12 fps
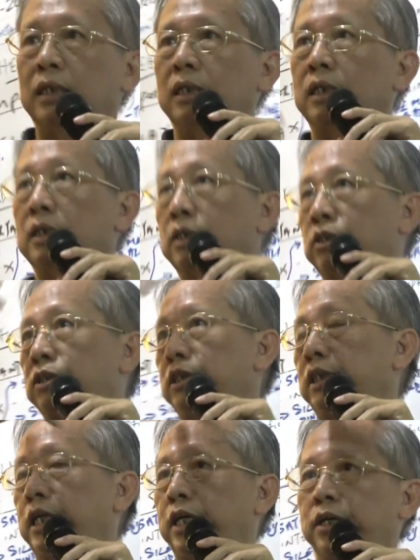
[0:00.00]
The
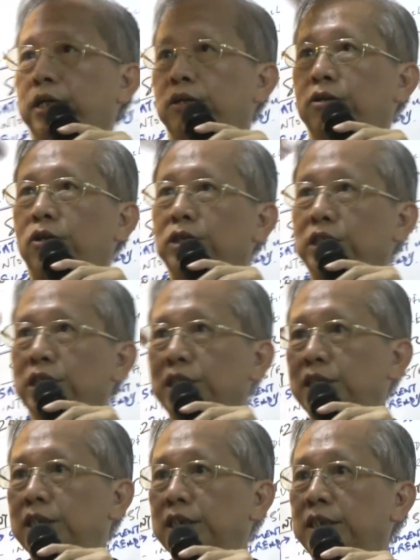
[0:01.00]
three areas of
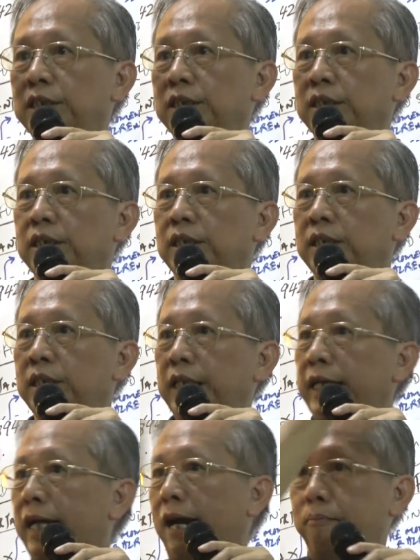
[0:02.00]
consciousness,
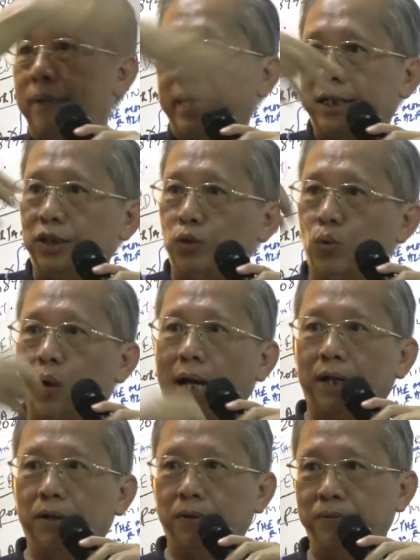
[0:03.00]
they come back into
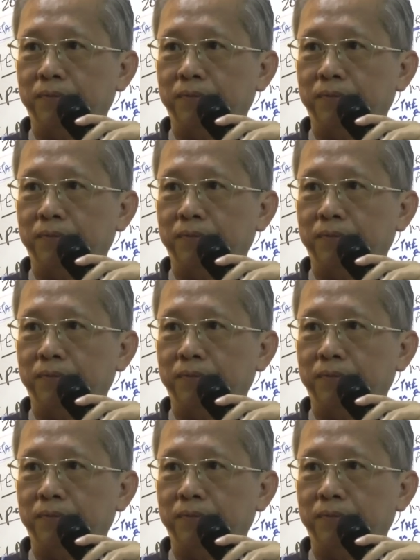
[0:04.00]
one.